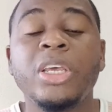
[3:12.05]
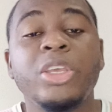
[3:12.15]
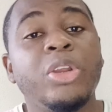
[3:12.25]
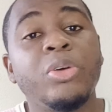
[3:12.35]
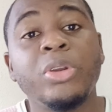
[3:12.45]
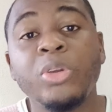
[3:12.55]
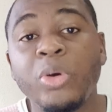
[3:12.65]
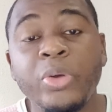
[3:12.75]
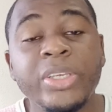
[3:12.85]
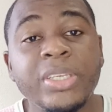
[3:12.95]
You know,
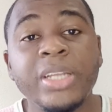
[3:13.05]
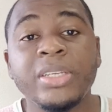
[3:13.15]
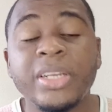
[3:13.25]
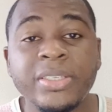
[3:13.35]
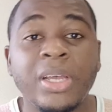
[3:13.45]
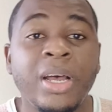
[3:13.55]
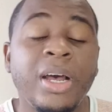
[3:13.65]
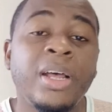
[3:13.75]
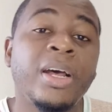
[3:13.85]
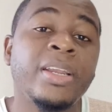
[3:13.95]
now he's getting us
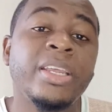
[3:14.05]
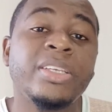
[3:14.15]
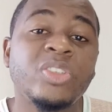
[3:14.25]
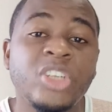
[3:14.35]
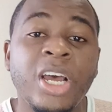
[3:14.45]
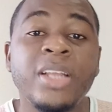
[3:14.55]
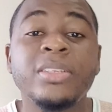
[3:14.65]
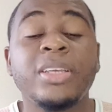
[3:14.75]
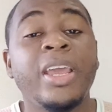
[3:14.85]
a next chance.